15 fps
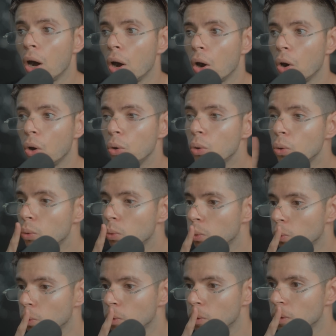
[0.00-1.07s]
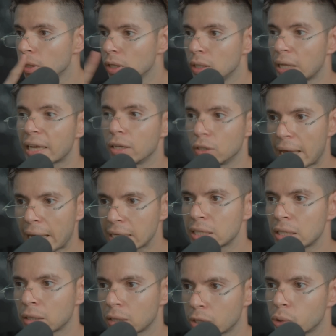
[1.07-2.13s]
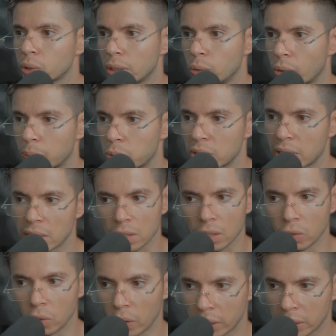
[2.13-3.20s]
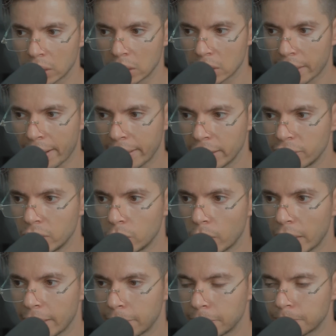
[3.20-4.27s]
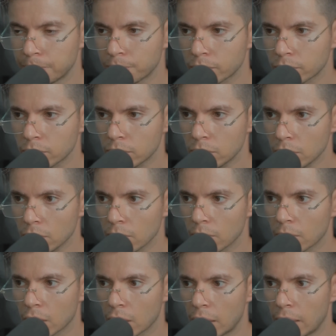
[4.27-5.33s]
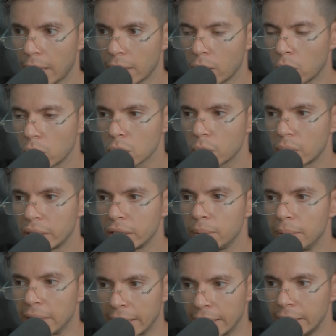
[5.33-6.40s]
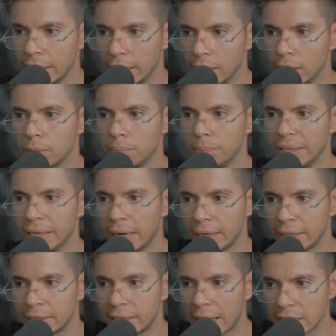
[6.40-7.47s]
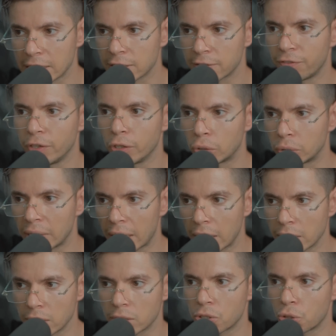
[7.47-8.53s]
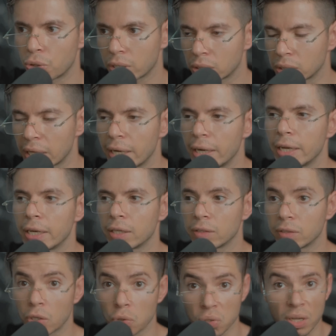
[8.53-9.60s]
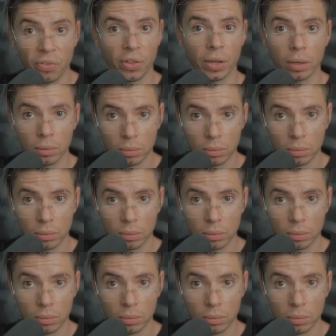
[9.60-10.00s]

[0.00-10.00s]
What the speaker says: Oh, like XIN literally represents the darkness kind of in a way. And also in the beginning, behind that sphere that is circulating, there's nothing.